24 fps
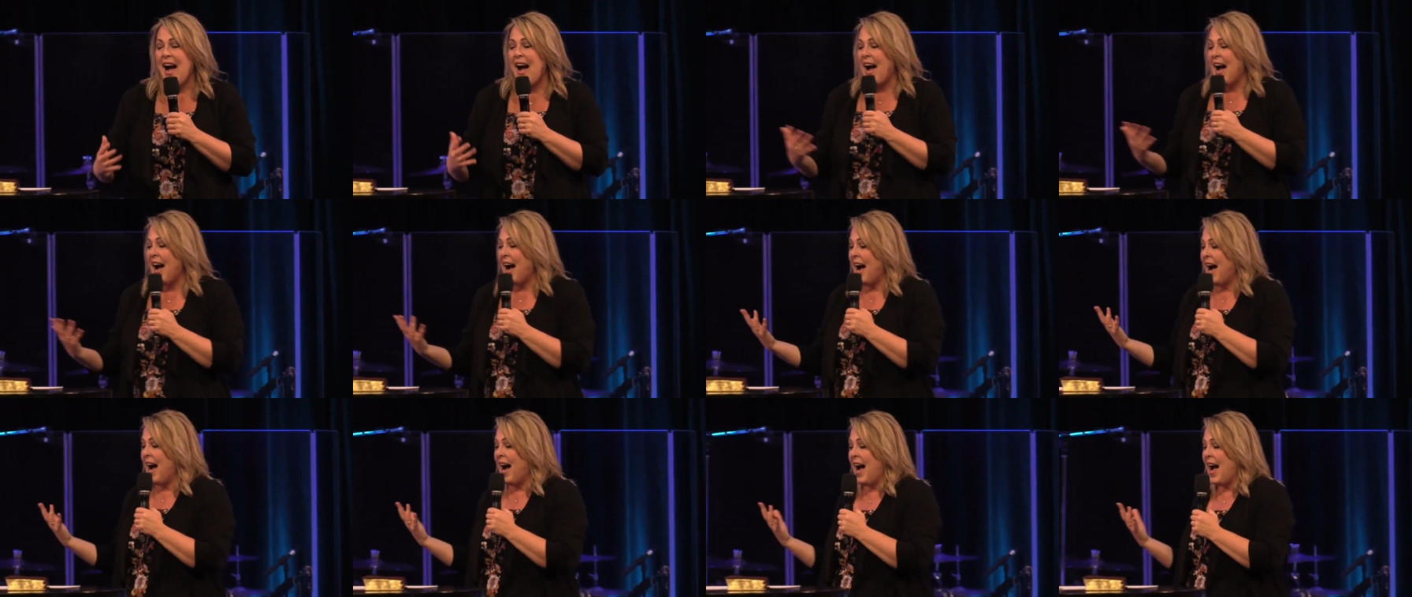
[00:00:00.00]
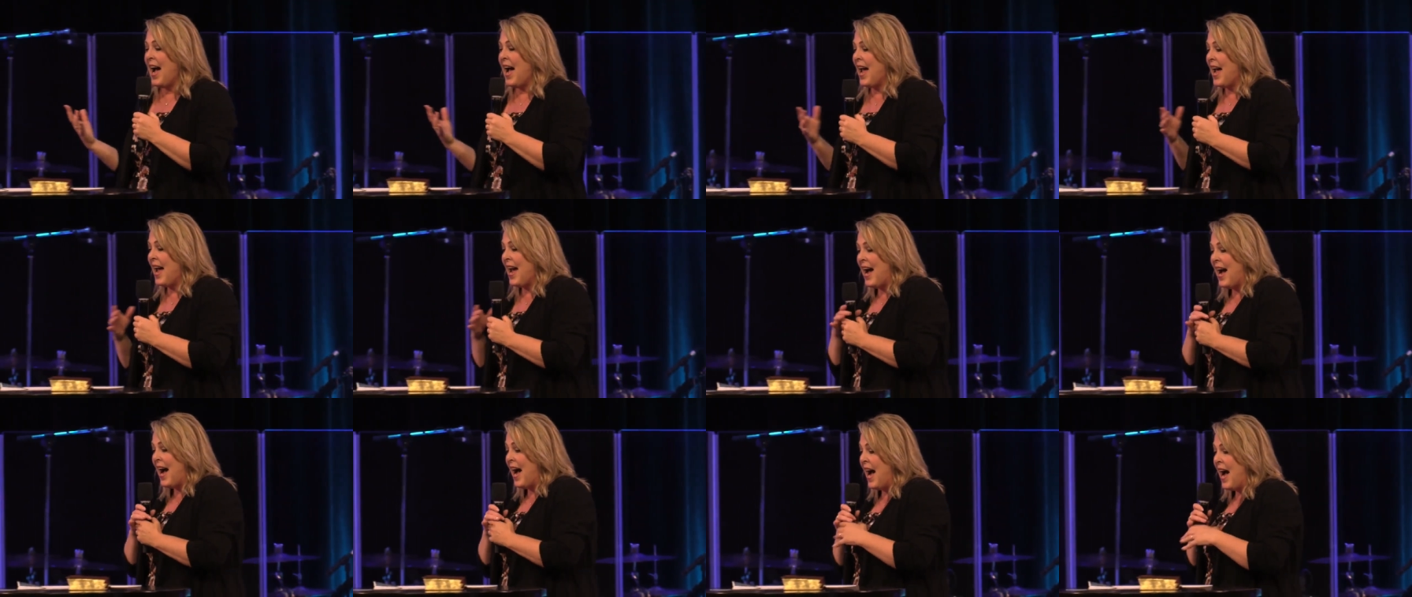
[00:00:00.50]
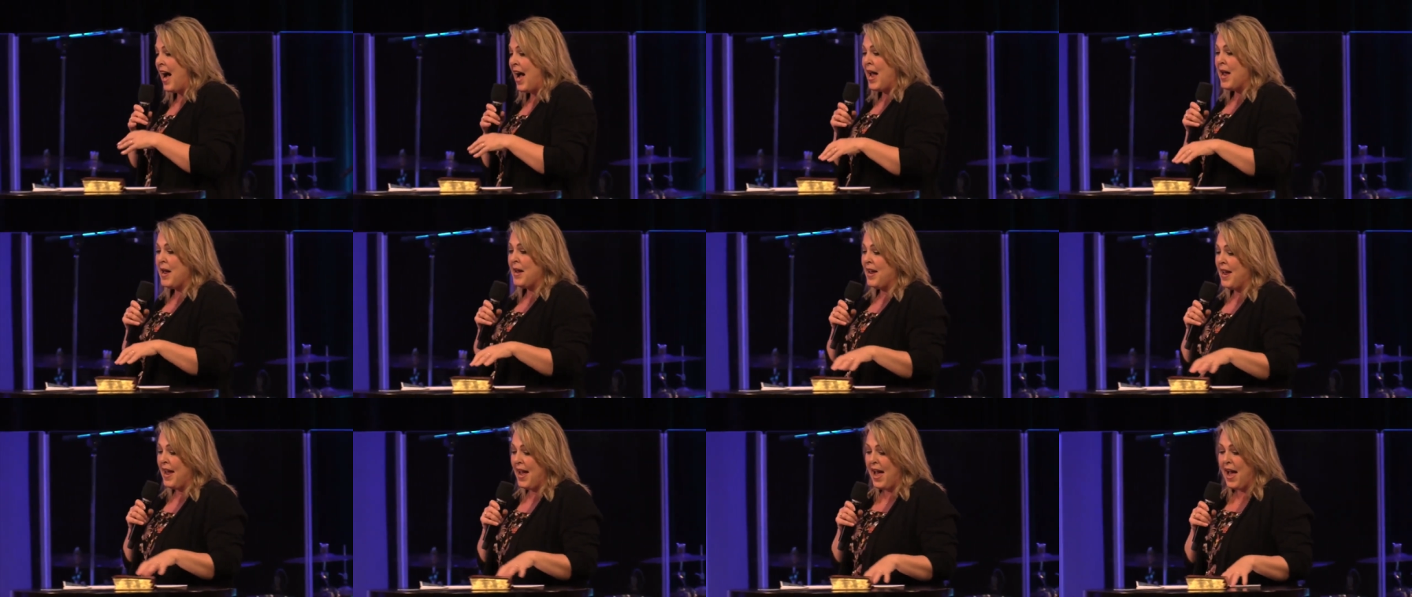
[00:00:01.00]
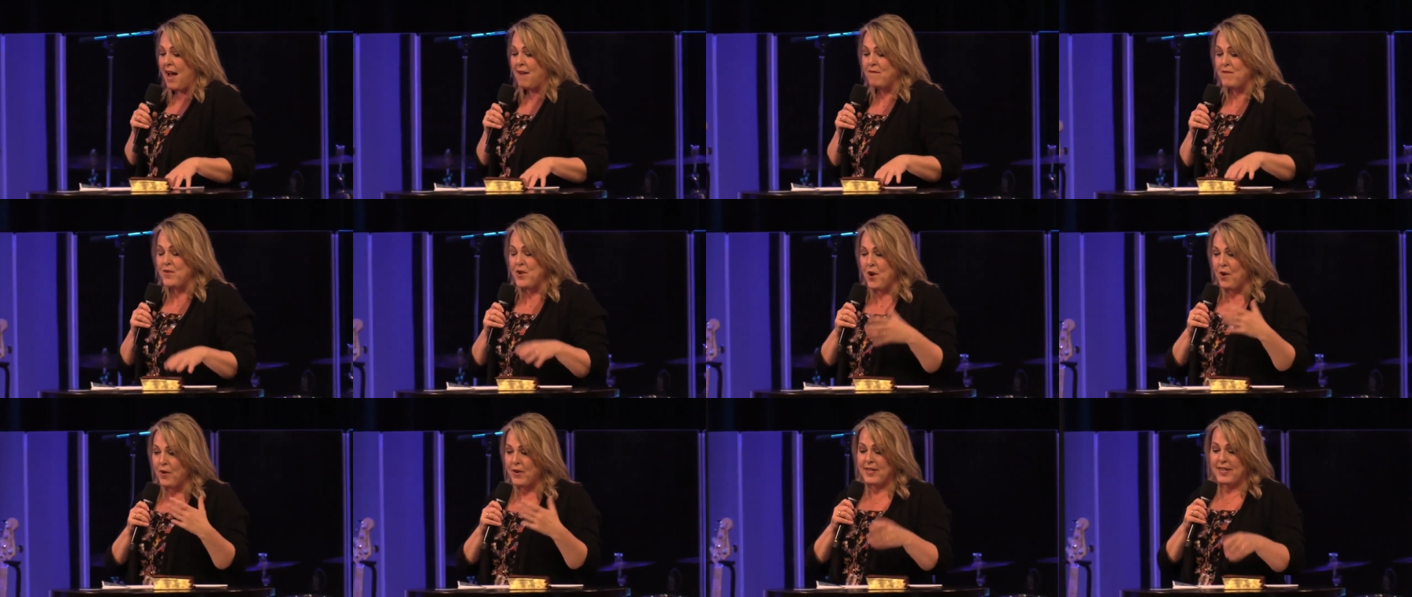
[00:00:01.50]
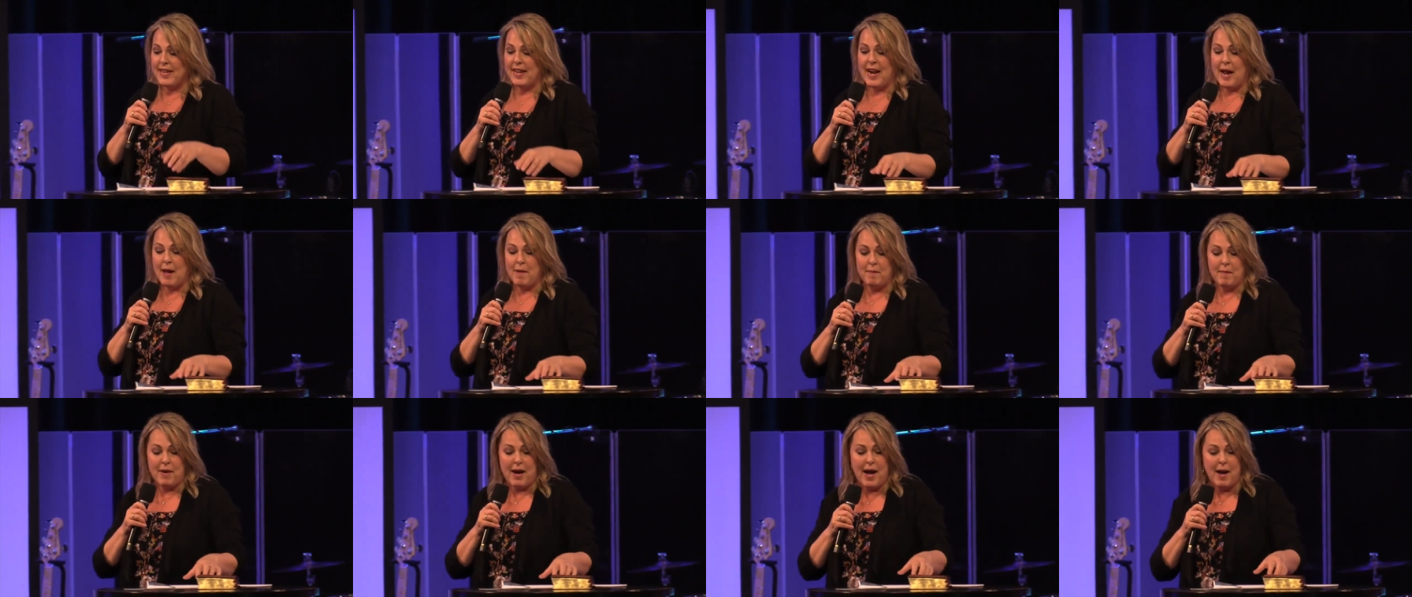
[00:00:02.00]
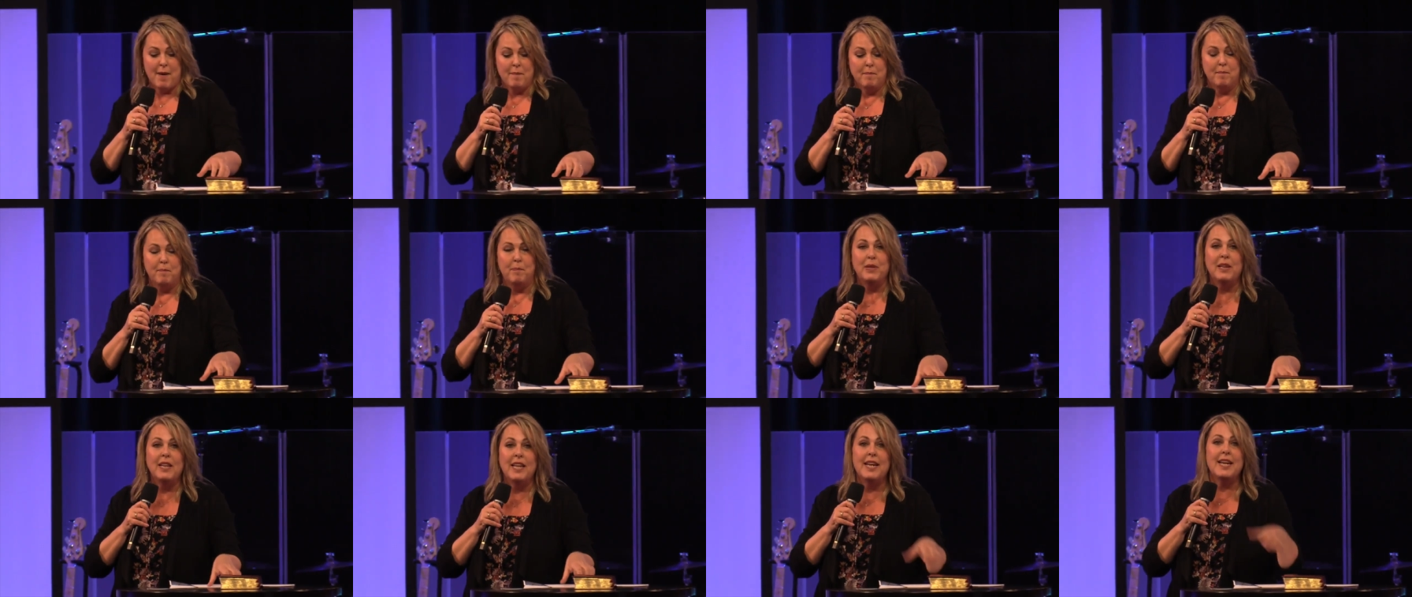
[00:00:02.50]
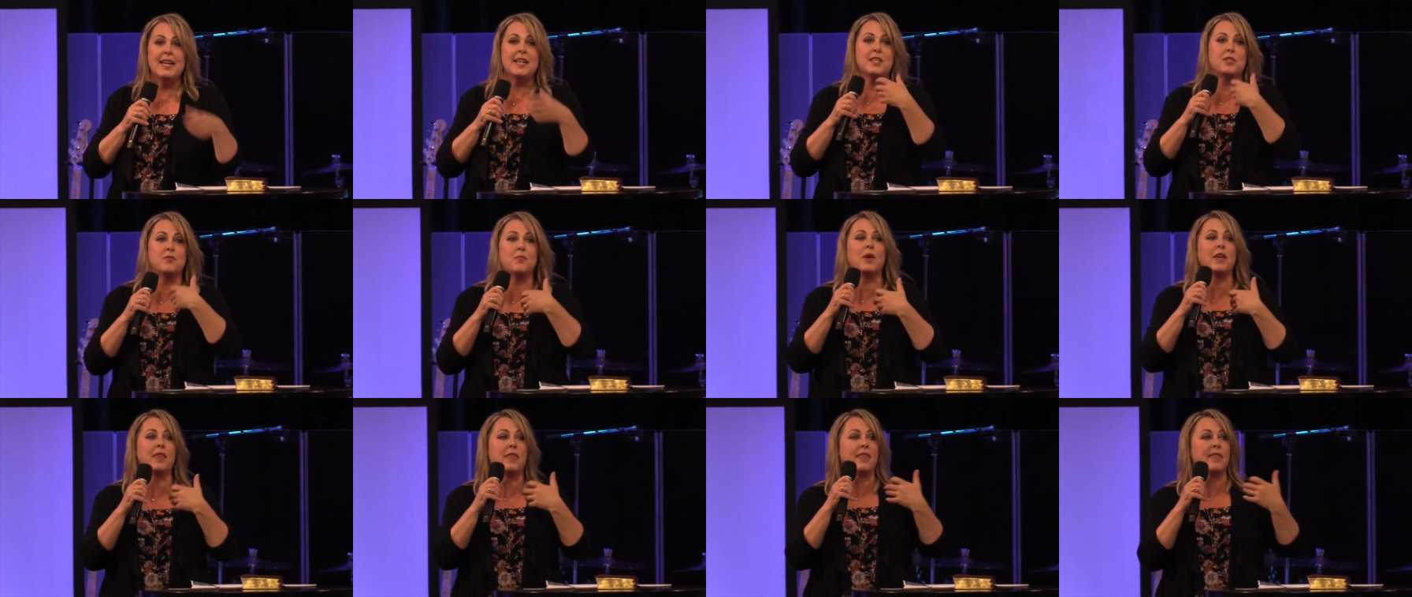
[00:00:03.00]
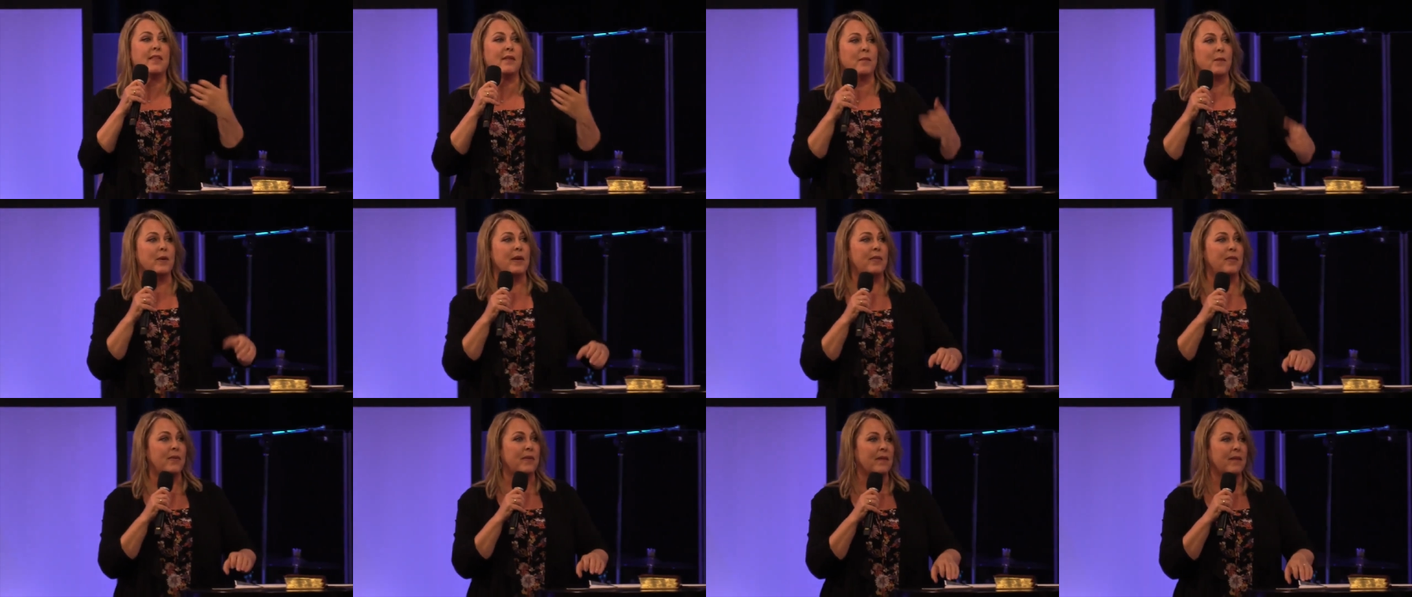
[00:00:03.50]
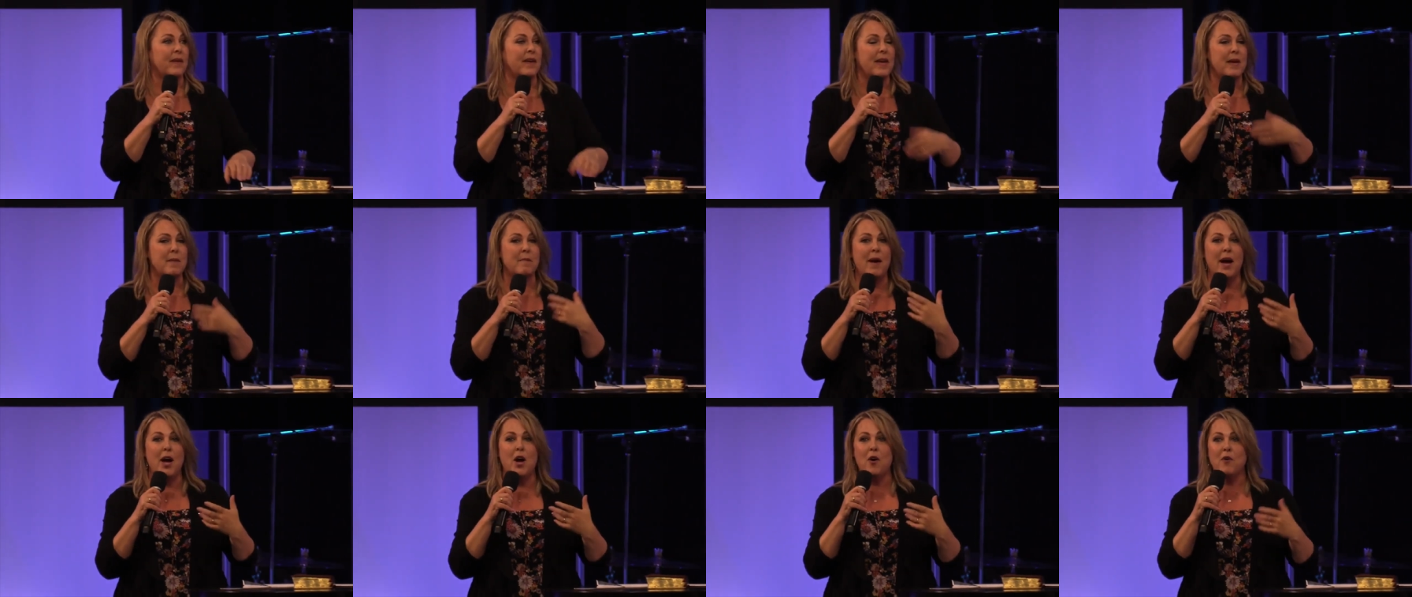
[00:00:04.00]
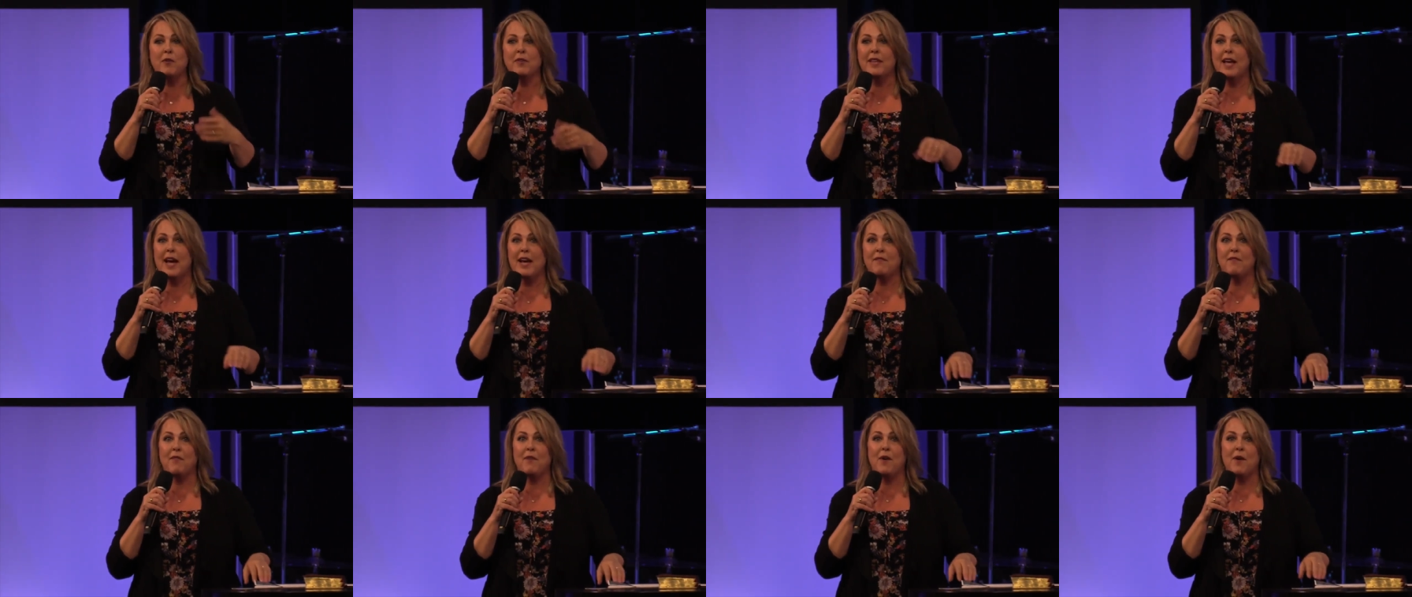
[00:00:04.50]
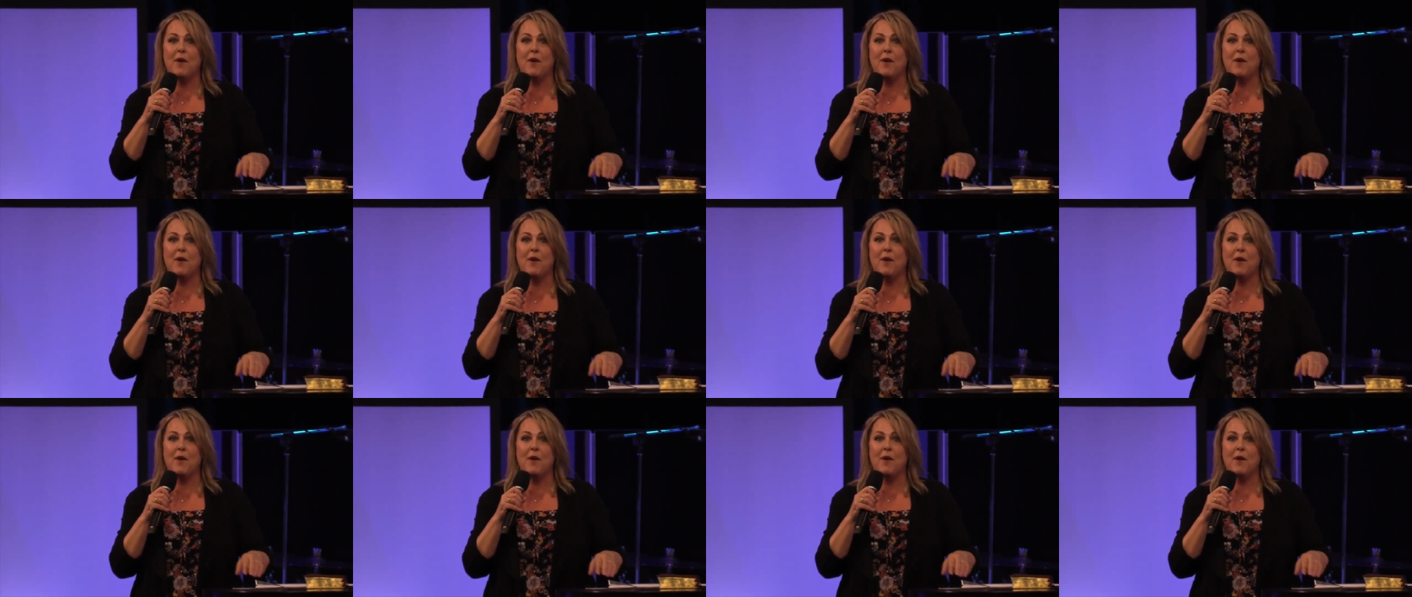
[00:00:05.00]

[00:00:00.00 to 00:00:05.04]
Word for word: I, I have noticed, and I'm, I'm pleased with, with in my own life,